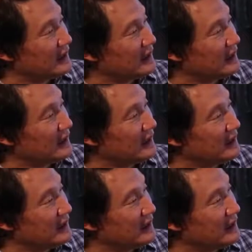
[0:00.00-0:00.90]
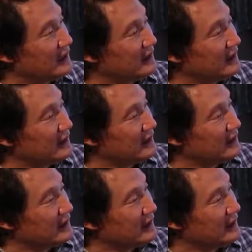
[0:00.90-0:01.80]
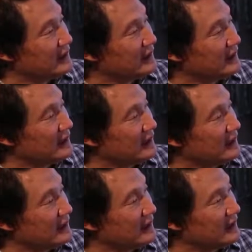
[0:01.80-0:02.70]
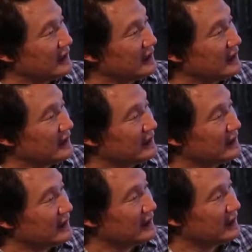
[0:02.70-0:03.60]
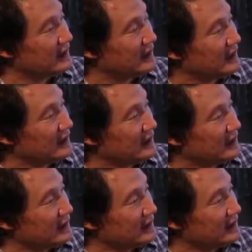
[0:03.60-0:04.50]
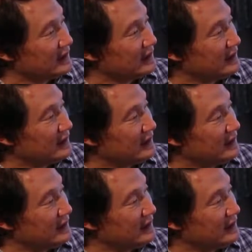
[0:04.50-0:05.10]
This person isn't speaking.